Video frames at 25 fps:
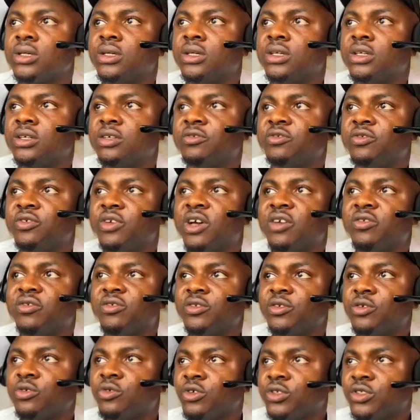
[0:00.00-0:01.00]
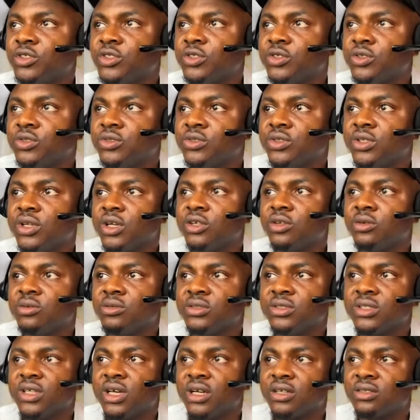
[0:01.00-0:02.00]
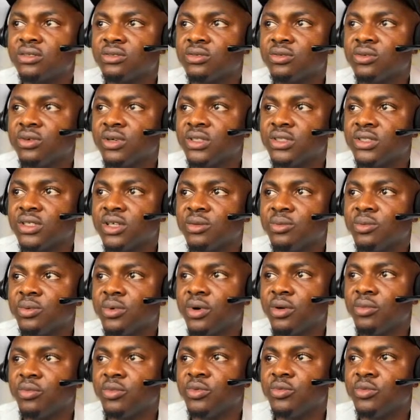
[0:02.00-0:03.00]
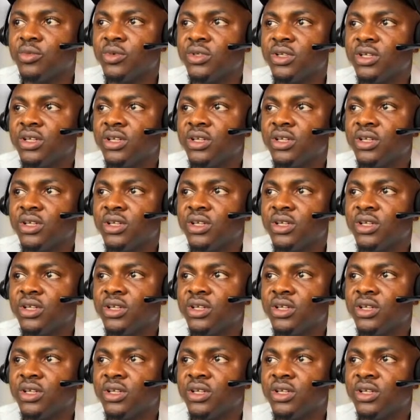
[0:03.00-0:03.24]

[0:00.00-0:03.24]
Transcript: If you have any questions, you can always ask on WhatsApp. I'll be more than